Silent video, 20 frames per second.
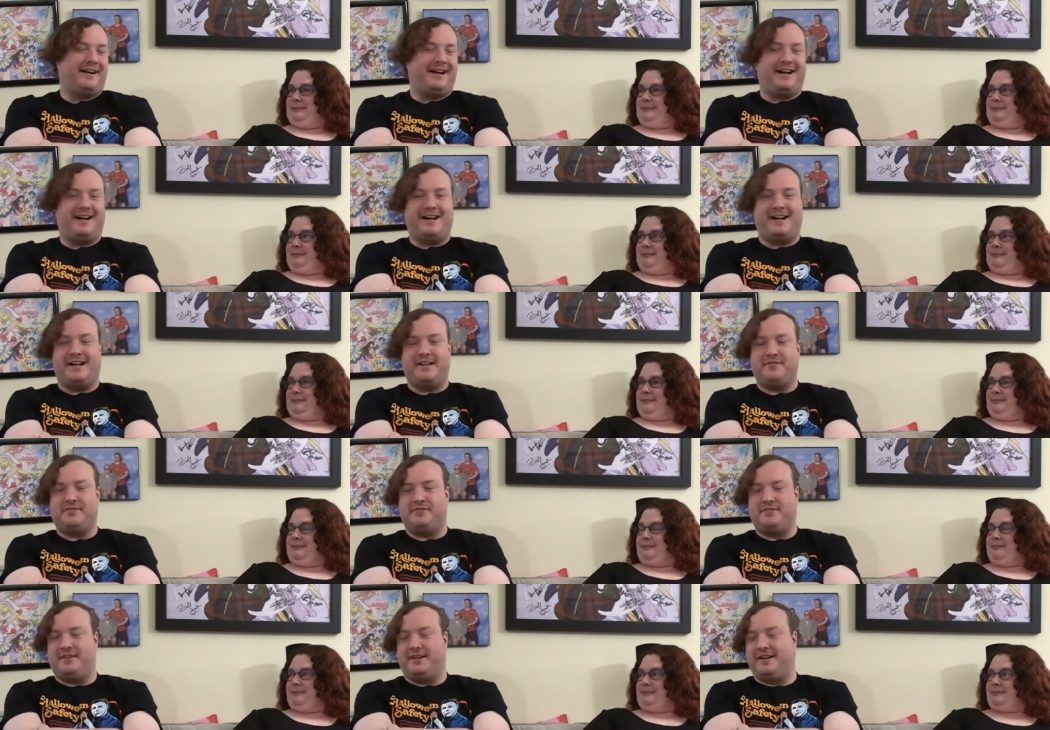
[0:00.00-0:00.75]

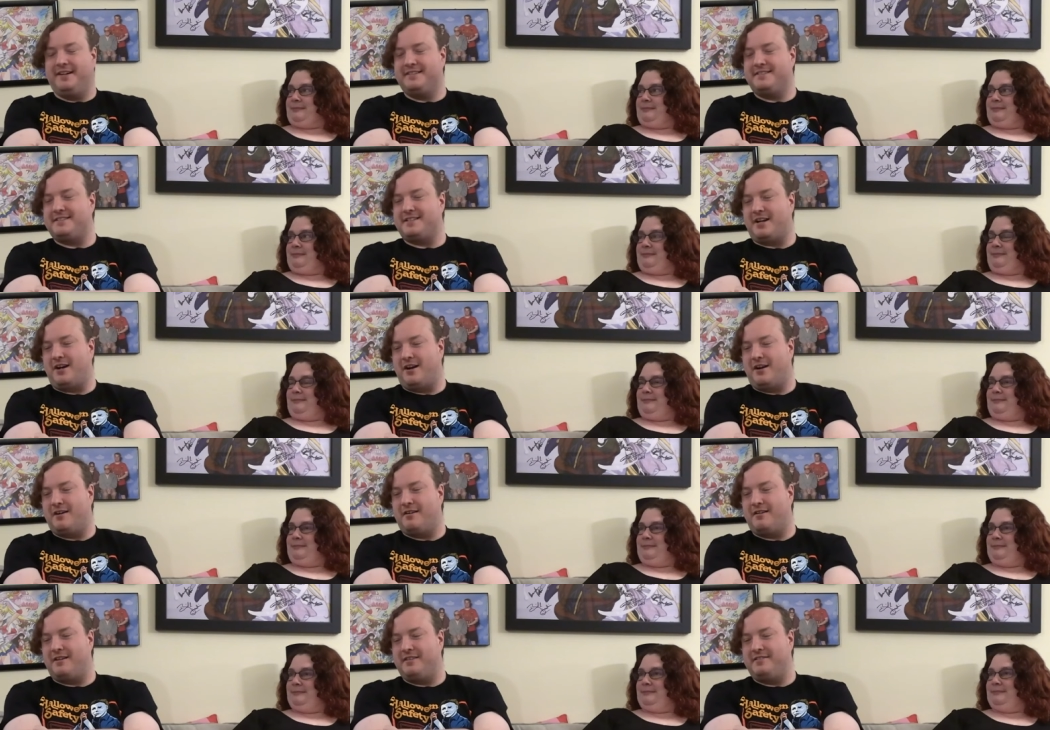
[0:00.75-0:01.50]
Speaker 1: uh,
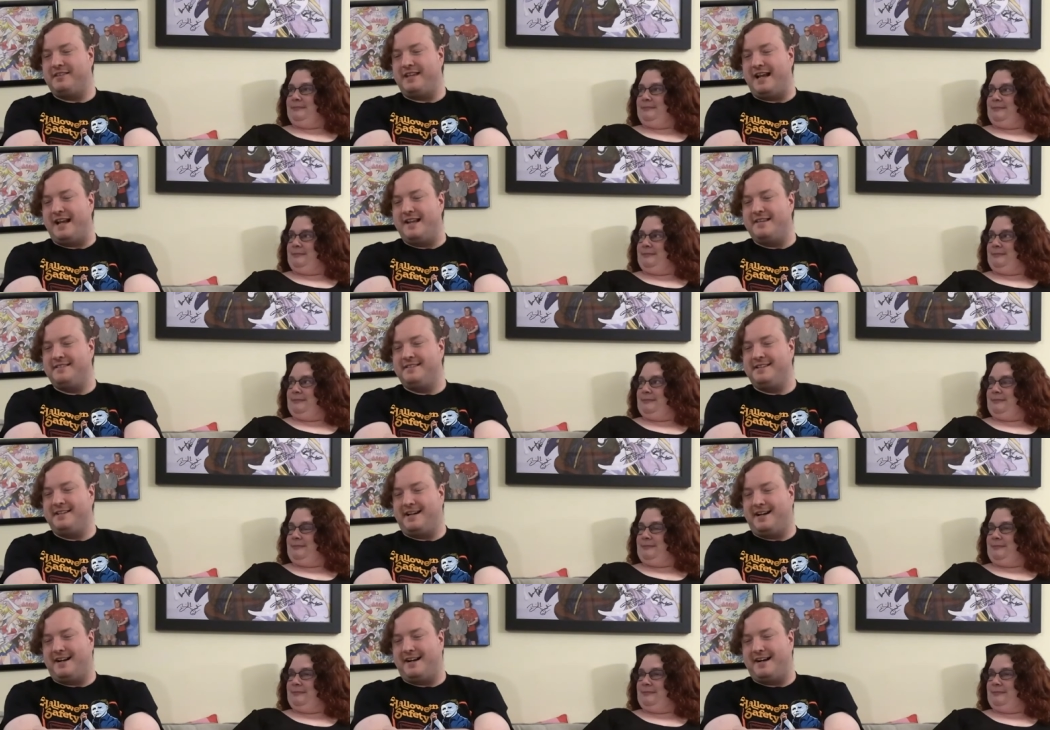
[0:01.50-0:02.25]
Tar
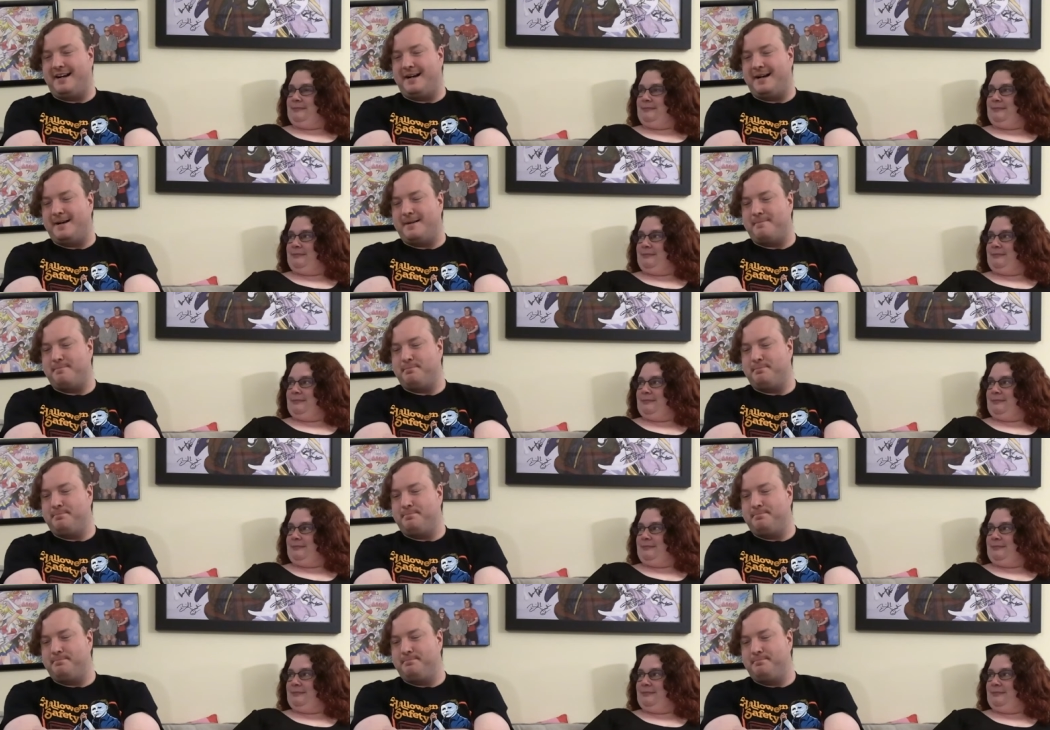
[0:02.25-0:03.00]
then uh,
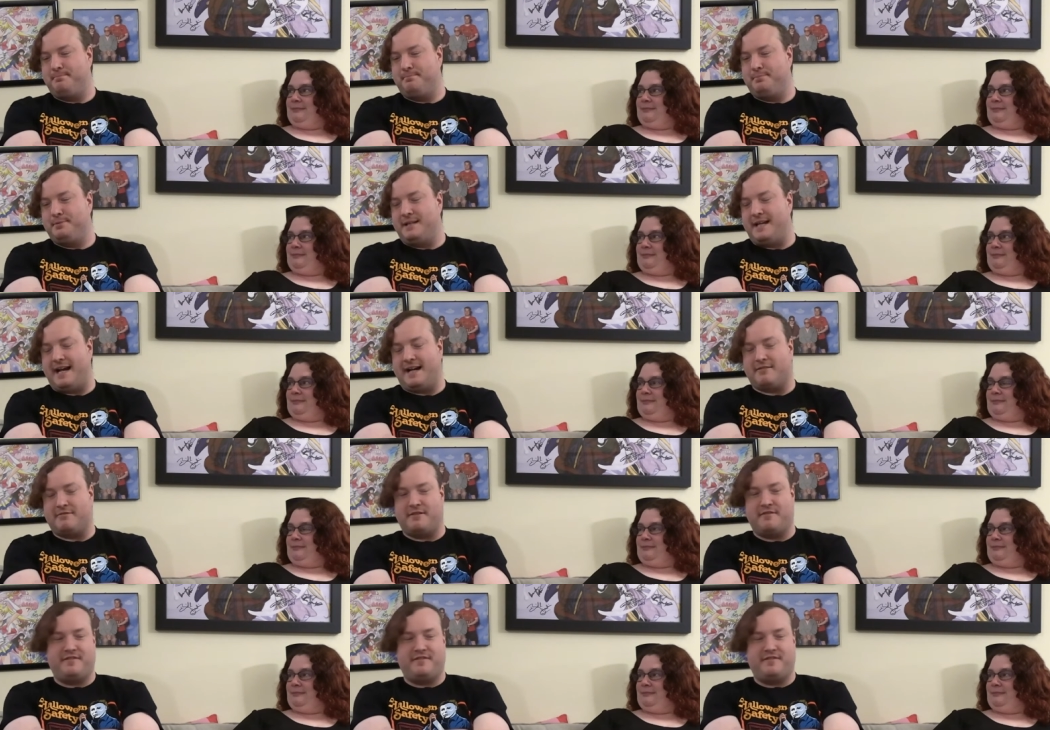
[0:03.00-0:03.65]
Black